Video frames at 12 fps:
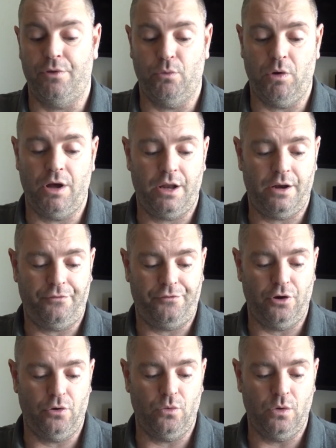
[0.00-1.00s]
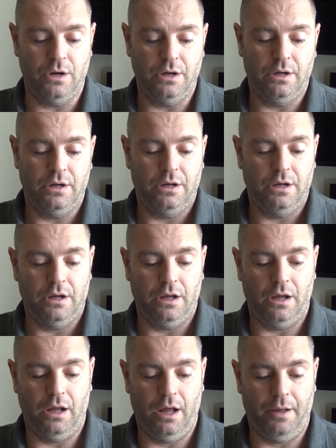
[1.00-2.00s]
There were a few
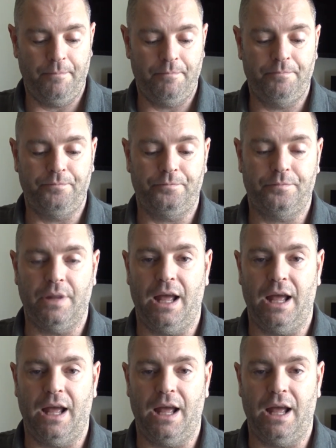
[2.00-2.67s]
um,